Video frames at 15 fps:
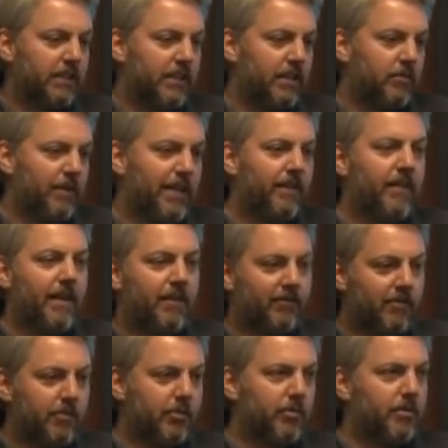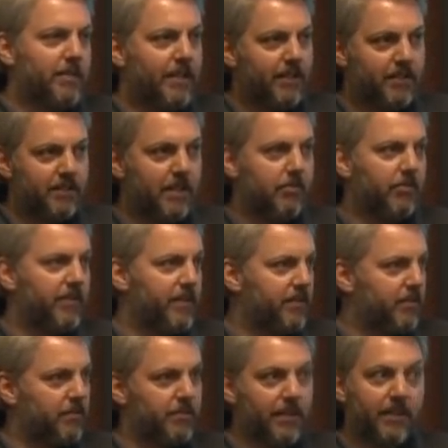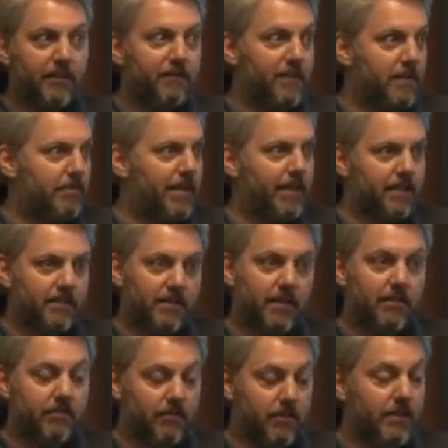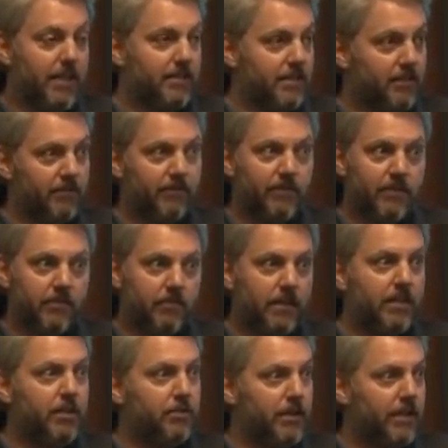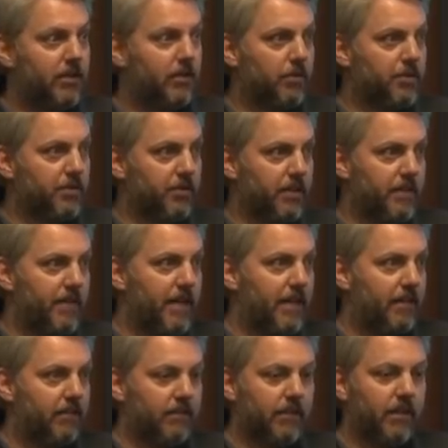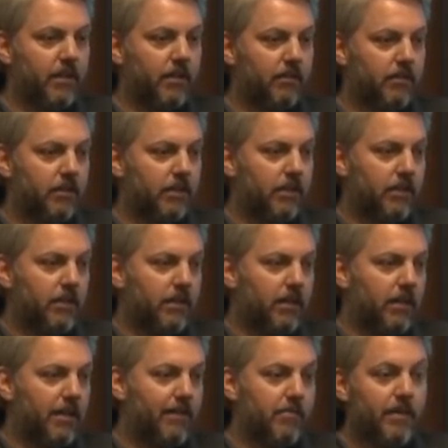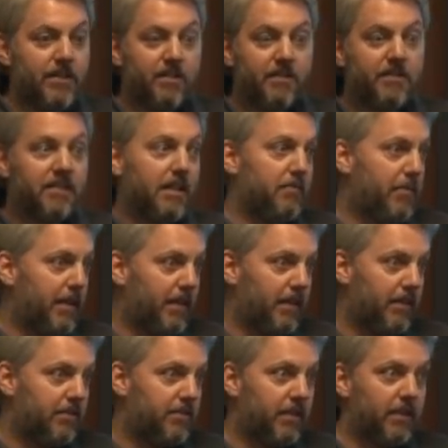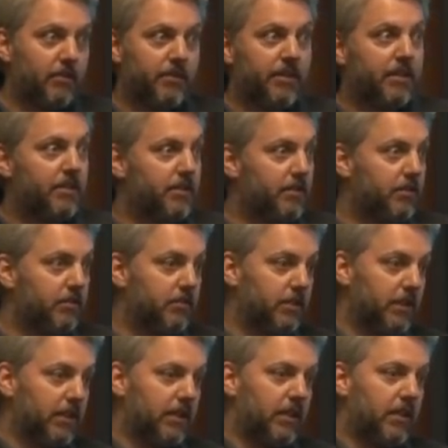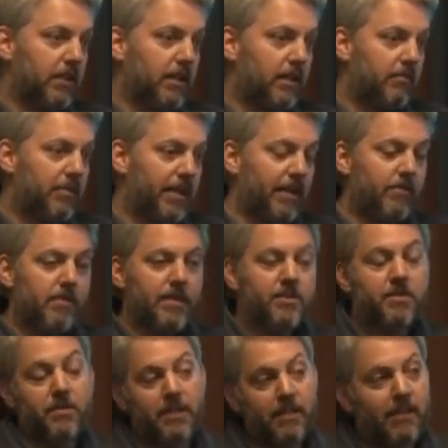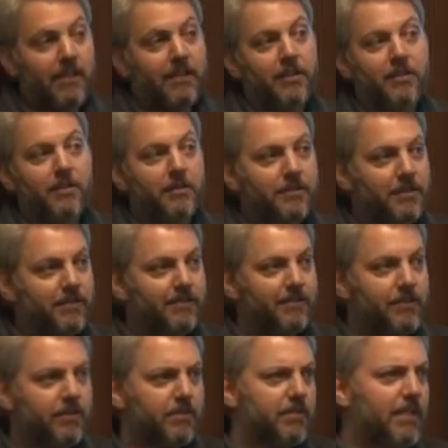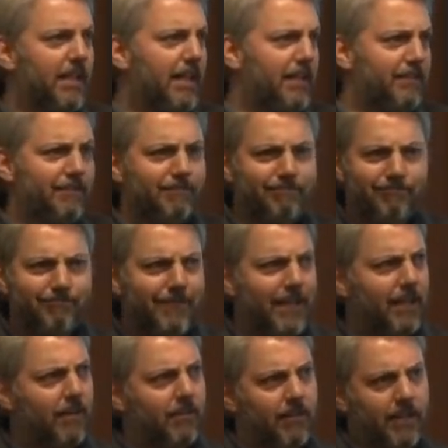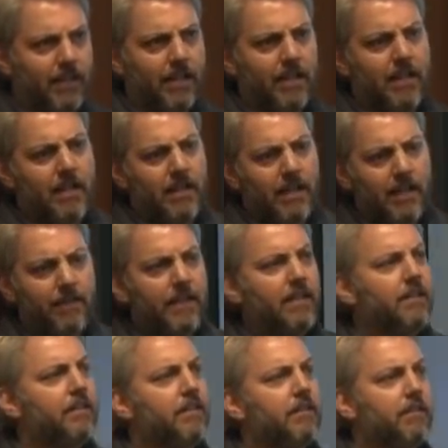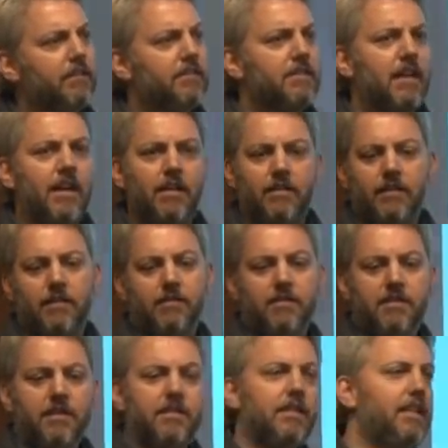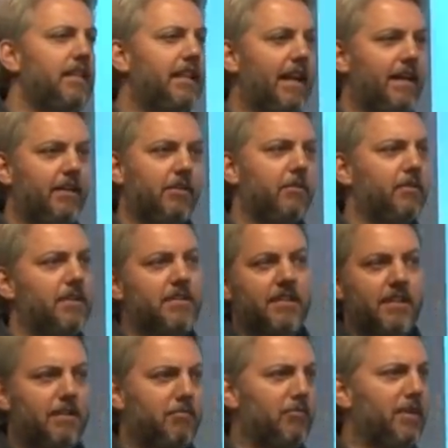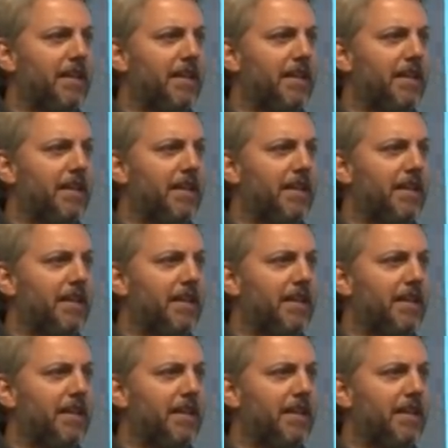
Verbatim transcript: And we get that from a rotating stable of interns. We get that feedback. It's like, you guys have a unique culture in that, you know, uh, everybody's on the same page, they know what they do, uh, but everybody's treated like an adult. So there's not, you know, like at the end of the year, there's not, you know, 16 categories that I'm